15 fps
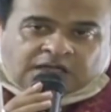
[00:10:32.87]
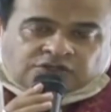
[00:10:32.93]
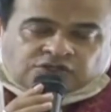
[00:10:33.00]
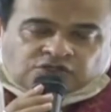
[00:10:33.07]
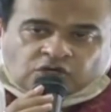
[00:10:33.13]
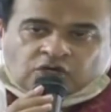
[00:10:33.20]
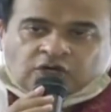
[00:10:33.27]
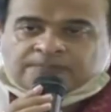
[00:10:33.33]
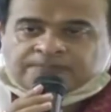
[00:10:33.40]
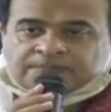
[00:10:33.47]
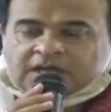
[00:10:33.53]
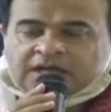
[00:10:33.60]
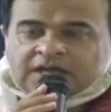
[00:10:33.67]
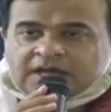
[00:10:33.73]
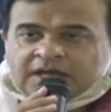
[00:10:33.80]
So
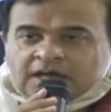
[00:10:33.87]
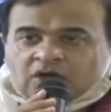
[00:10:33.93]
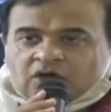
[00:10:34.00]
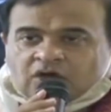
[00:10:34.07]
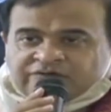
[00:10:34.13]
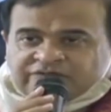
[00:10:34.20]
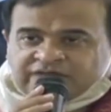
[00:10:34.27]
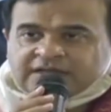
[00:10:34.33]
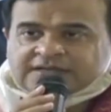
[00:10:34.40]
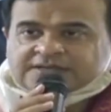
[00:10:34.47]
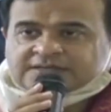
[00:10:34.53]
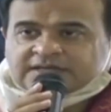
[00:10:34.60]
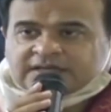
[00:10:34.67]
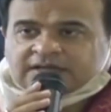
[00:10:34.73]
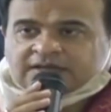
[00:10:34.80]

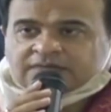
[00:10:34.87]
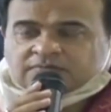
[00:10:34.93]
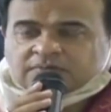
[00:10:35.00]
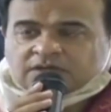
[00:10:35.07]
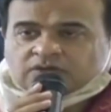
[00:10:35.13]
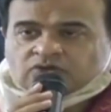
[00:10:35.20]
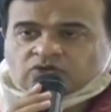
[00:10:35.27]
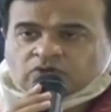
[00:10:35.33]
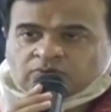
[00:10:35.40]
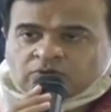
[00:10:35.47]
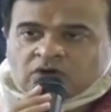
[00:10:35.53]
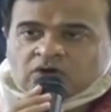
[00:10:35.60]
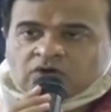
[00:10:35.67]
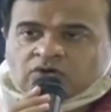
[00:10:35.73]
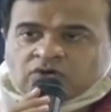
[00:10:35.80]
obviously,
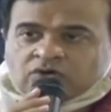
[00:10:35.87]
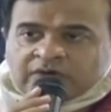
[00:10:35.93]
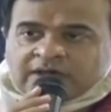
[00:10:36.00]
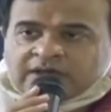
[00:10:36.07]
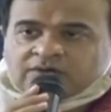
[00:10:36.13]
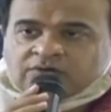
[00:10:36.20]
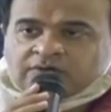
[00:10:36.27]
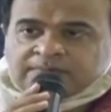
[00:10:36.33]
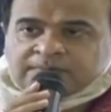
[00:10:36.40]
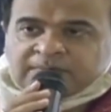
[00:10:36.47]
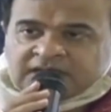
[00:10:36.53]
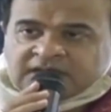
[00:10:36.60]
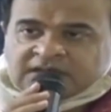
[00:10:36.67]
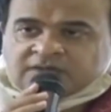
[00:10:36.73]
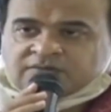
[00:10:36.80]
tomorrow when we
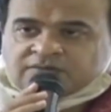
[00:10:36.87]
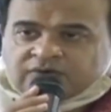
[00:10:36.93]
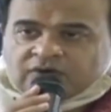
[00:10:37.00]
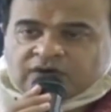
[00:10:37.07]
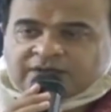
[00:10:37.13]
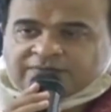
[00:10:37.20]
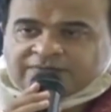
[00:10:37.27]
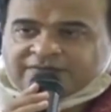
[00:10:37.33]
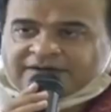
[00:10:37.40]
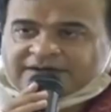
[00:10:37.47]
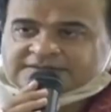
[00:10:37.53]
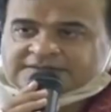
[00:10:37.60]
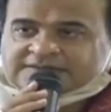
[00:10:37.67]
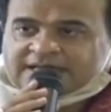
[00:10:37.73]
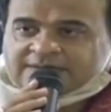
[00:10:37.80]
meet for the
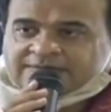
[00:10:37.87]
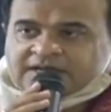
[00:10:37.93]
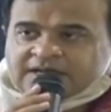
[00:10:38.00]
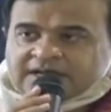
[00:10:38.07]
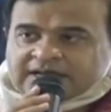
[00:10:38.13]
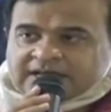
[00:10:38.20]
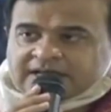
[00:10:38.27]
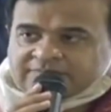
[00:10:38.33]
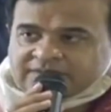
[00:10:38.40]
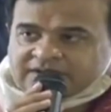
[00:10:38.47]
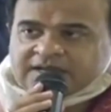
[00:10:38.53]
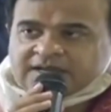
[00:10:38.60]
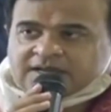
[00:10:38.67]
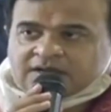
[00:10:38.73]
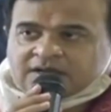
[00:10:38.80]
first time in the
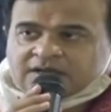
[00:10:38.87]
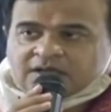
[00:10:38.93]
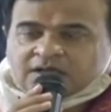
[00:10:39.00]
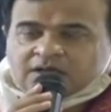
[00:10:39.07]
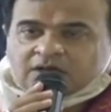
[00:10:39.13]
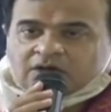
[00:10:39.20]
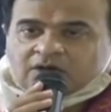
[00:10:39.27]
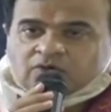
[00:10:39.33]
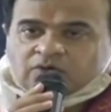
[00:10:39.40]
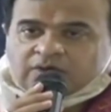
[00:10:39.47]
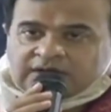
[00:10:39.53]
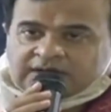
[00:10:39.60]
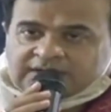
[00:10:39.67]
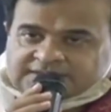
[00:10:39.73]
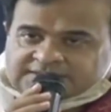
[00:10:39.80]
cabinet,
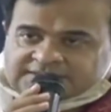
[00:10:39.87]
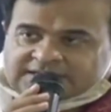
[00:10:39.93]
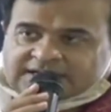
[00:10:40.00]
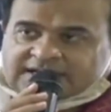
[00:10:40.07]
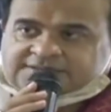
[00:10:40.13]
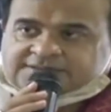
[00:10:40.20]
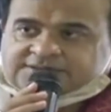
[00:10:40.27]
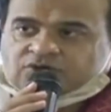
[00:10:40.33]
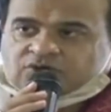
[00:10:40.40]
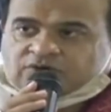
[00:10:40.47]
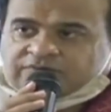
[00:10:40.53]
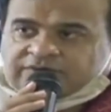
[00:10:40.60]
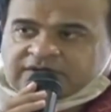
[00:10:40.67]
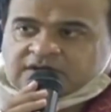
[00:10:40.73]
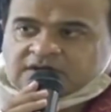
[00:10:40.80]
we will discuss
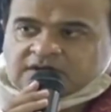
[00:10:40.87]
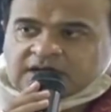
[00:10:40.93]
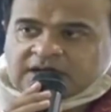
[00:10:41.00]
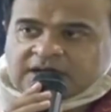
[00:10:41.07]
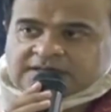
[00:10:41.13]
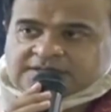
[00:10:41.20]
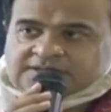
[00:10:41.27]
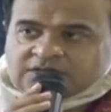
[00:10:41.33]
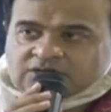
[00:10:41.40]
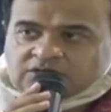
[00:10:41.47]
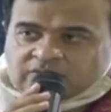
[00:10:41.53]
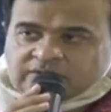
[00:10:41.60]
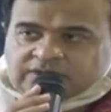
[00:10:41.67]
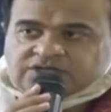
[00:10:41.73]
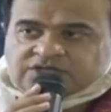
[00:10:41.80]
COVID
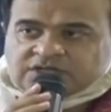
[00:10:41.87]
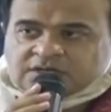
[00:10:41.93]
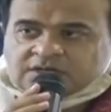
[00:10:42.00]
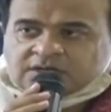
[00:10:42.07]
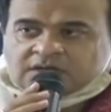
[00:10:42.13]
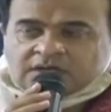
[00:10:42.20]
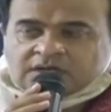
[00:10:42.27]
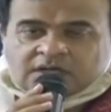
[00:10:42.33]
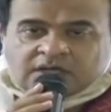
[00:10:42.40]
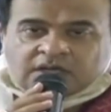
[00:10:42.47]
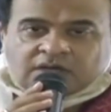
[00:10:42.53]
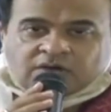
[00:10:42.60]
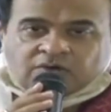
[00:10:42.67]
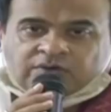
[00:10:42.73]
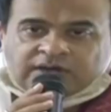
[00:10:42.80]
situation.
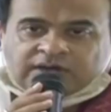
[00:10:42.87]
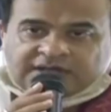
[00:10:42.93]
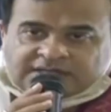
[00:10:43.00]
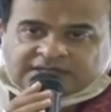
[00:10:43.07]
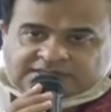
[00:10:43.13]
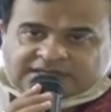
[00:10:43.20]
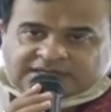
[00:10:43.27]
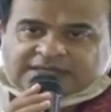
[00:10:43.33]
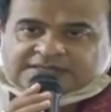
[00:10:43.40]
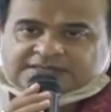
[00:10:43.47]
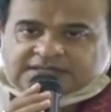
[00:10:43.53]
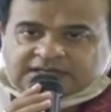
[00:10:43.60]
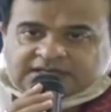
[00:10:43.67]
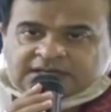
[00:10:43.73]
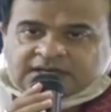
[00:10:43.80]
We will
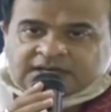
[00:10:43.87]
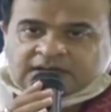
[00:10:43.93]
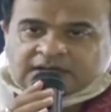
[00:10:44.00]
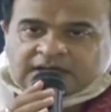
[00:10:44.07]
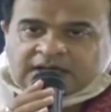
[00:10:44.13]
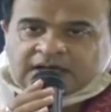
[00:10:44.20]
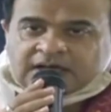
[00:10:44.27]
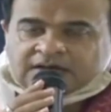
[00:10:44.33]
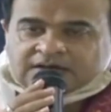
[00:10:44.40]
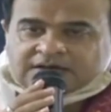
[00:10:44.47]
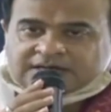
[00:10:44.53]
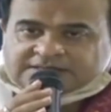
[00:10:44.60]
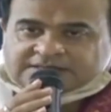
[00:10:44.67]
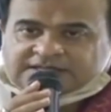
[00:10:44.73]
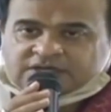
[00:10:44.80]
discuss it in
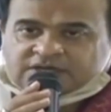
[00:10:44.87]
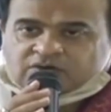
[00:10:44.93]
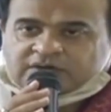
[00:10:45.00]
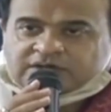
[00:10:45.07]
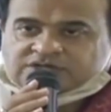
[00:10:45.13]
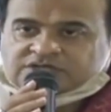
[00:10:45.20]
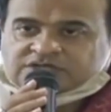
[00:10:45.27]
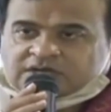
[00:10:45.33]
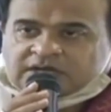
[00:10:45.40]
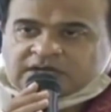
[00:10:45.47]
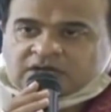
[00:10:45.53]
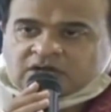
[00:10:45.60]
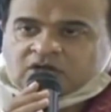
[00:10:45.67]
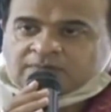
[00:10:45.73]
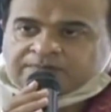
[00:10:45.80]
the situation
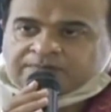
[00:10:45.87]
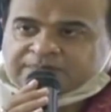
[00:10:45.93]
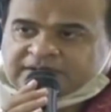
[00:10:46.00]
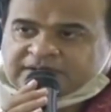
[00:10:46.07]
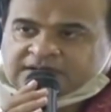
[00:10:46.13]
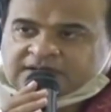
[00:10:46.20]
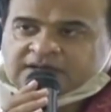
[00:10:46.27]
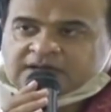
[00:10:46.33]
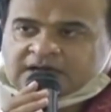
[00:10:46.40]
in complete